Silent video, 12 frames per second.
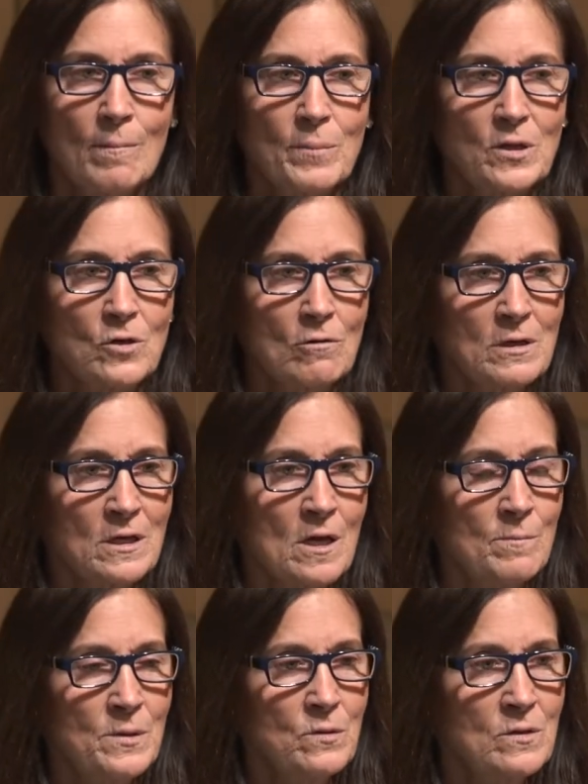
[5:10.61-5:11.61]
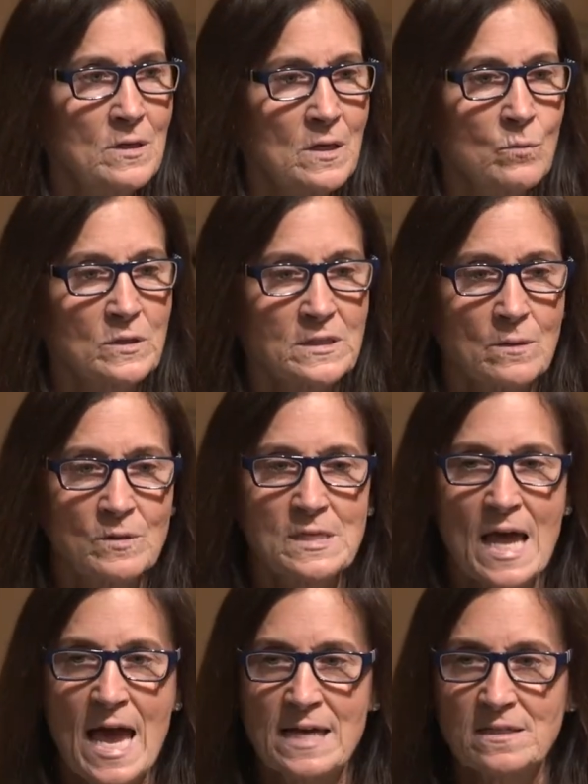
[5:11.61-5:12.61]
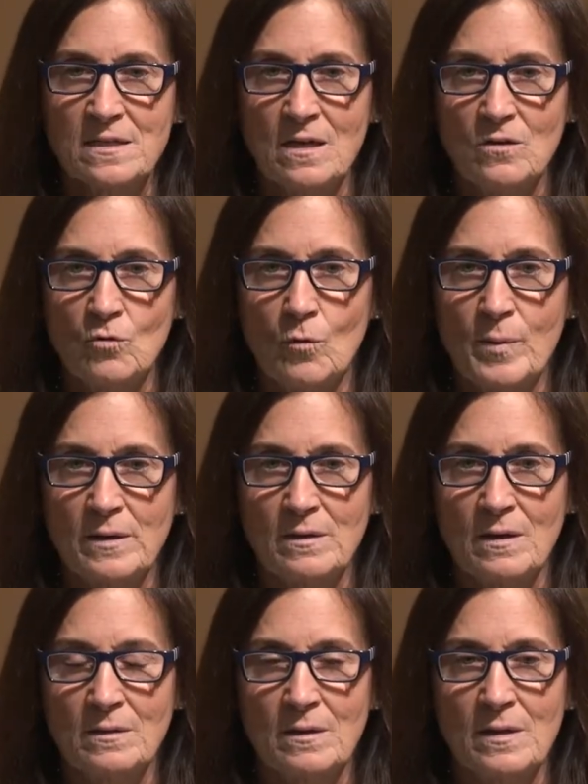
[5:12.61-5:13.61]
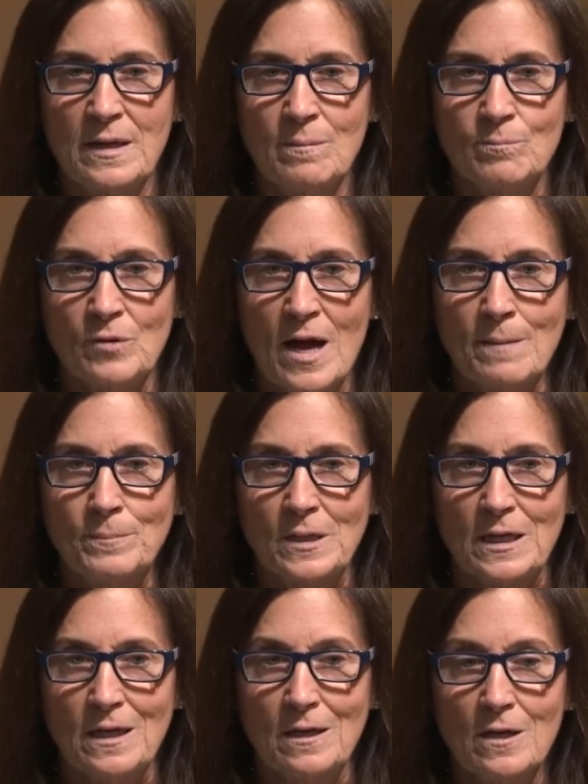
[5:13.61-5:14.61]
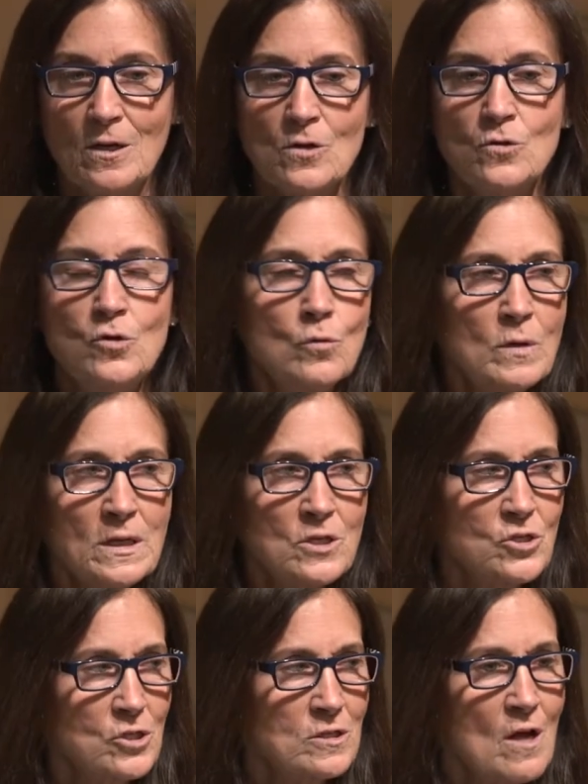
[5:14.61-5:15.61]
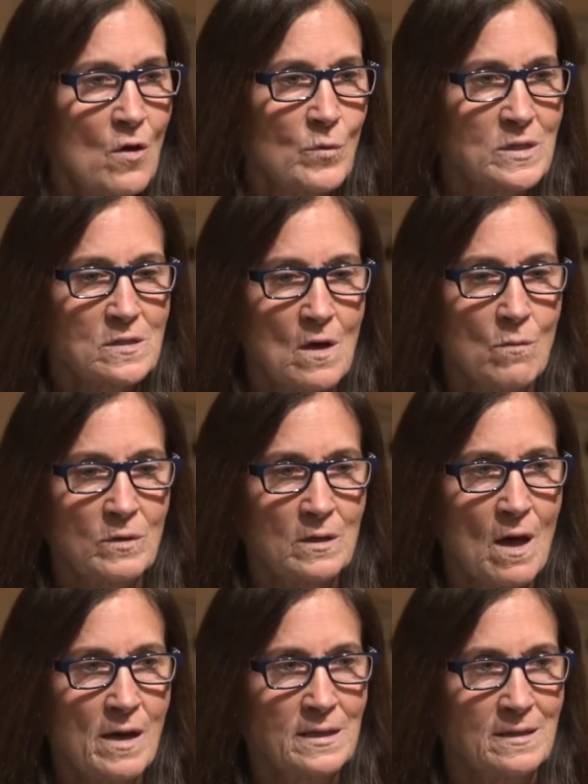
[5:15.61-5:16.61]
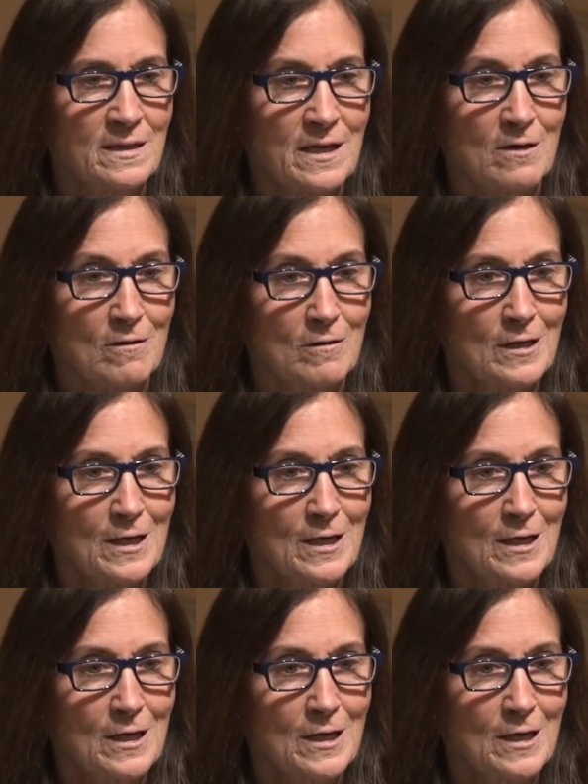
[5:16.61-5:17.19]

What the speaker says: but you're in a community where someone's asking you about unclaimed property, you really should know what's going on in there.